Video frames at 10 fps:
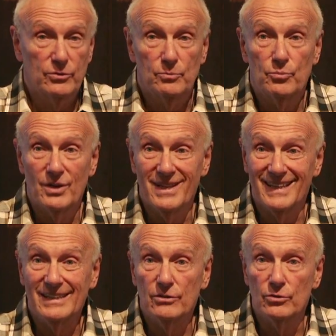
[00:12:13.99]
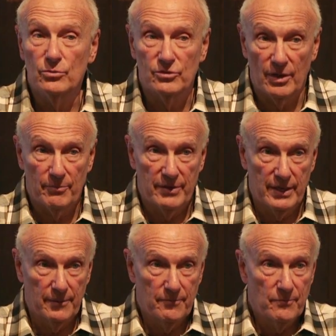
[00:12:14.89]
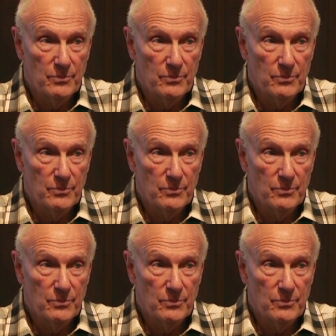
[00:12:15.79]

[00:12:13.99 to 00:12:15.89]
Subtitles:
to breathe into something.